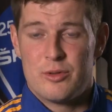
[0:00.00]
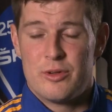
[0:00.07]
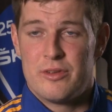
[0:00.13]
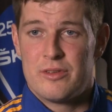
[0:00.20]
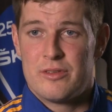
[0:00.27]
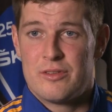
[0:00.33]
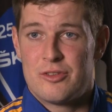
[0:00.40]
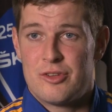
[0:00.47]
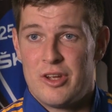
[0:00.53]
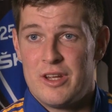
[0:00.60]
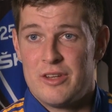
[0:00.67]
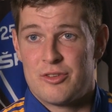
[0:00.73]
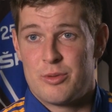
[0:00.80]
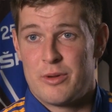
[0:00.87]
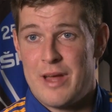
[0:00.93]
going to
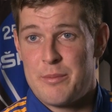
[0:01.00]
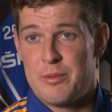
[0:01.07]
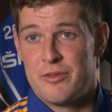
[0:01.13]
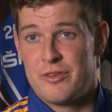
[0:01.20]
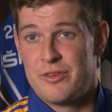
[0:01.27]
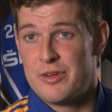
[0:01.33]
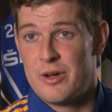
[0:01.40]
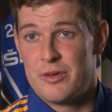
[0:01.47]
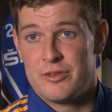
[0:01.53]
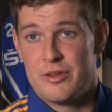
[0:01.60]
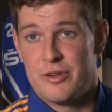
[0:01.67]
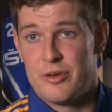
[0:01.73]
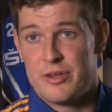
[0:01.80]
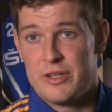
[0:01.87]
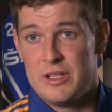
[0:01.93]
change what happens in
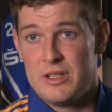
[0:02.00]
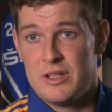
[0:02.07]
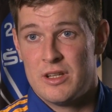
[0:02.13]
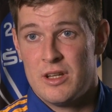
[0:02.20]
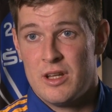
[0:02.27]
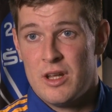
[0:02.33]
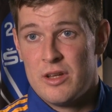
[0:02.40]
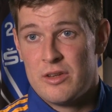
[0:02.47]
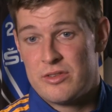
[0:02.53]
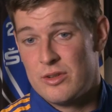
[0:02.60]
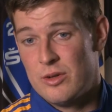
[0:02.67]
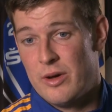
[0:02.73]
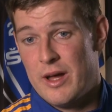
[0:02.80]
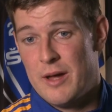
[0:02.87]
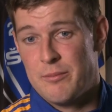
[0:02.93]
2013.
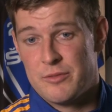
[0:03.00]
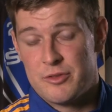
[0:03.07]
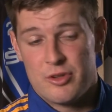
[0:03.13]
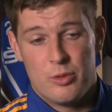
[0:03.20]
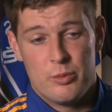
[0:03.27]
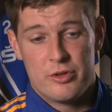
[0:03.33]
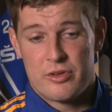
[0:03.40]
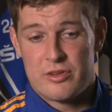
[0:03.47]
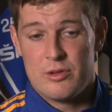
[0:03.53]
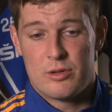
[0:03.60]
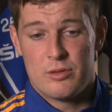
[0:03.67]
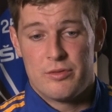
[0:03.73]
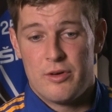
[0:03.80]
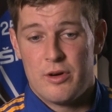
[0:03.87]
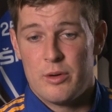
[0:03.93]
So um, you know, we're just
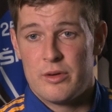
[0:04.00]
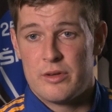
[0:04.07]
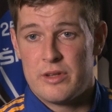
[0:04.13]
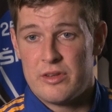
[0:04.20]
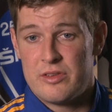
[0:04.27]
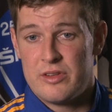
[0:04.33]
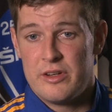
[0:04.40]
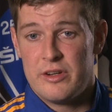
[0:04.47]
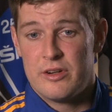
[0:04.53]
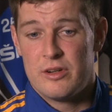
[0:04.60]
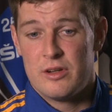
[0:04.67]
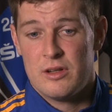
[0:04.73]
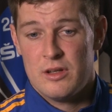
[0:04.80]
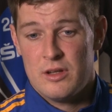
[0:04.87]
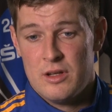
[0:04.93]
looking forward this
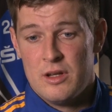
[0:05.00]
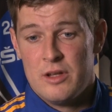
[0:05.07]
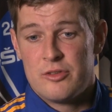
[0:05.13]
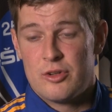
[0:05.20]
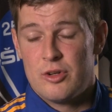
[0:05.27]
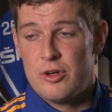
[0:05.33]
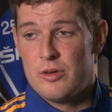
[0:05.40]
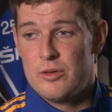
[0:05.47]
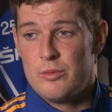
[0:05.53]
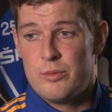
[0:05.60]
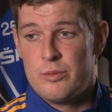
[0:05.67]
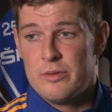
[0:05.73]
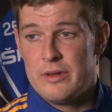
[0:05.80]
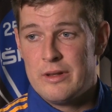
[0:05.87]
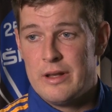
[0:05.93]
year. You know,
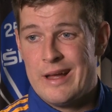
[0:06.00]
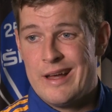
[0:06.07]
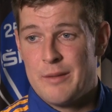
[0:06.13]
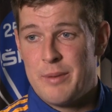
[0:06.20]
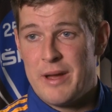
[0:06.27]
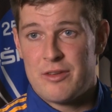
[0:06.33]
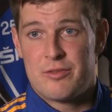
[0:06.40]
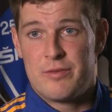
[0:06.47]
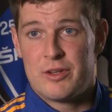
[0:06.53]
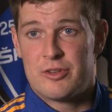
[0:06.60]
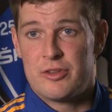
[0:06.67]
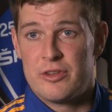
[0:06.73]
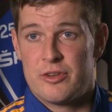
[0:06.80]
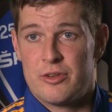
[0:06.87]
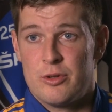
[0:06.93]
uh, past
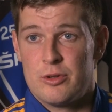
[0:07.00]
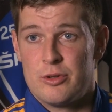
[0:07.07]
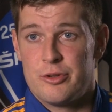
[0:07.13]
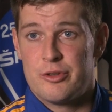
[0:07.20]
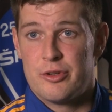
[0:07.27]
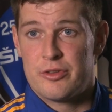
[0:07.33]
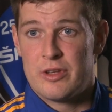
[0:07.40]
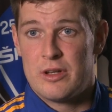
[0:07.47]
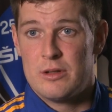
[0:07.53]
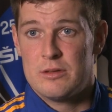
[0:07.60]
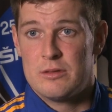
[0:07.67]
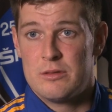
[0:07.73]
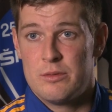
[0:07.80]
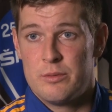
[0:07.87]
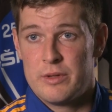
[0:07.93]
victories are no good to us now.
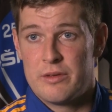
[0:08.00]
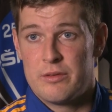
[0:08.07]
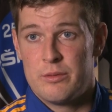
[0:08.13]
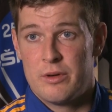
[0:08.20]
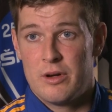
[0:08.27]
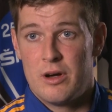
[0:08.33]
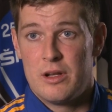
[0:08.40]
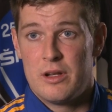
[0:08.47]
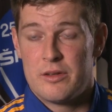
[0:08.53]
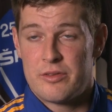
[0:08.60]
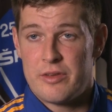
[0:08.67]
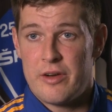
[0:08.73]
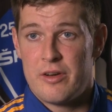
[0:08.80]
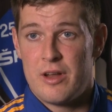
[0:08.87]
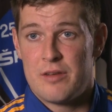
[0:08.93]
We, are all
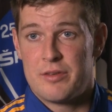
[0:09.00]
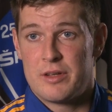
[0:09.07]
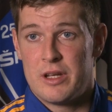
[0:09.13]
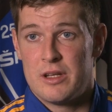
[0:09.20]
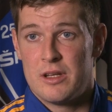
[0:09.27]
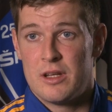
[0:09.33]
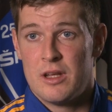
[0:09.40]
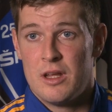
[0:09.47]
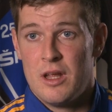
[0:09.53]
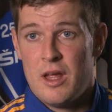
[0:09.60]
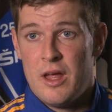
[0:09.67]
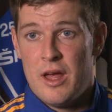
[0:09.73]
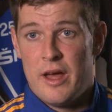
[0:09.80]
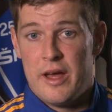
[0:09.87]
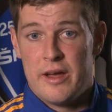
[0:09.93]
starting off again.
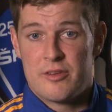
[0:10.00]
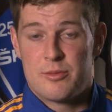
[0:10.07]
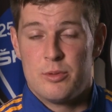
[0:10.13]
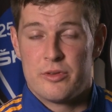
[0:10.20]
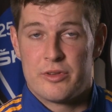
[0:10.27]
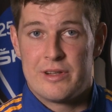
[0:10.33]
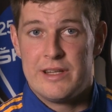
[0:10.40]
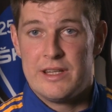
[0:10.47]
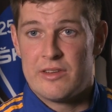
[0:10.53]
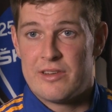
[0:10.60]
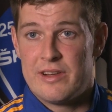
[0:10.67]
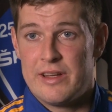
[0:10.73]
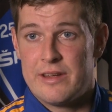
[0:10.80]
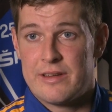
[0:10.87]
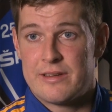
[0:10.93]
Uh, I suppose a clean
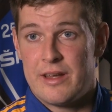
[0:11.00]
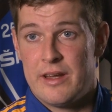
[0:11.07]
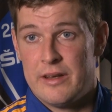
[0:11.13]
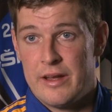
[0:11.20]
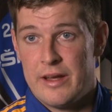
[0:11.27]
slate, and